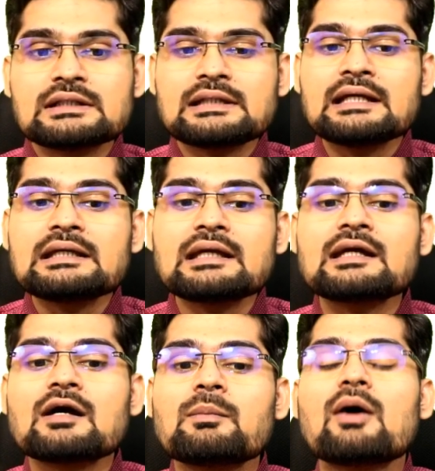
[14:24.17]

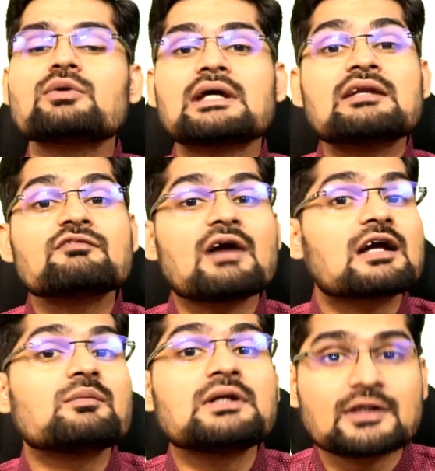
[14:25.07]
thinking about
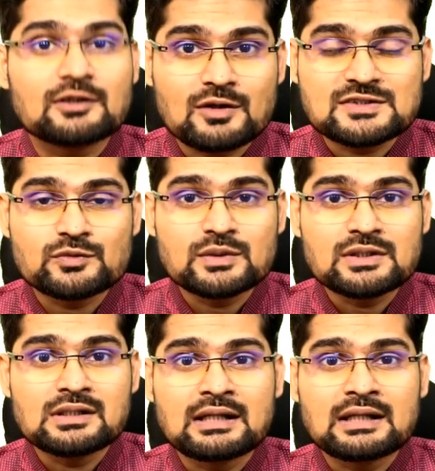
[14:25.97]
environment across the world,